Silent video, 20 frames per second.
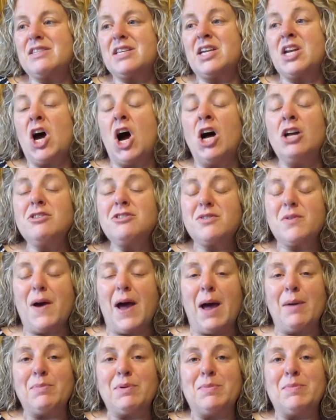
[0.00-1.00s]
and also
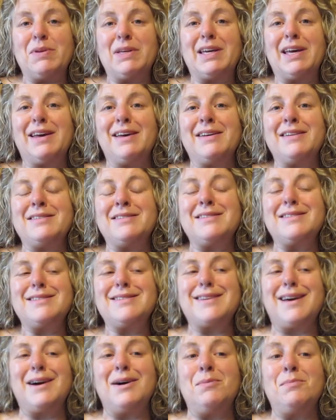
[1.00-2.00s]
happy because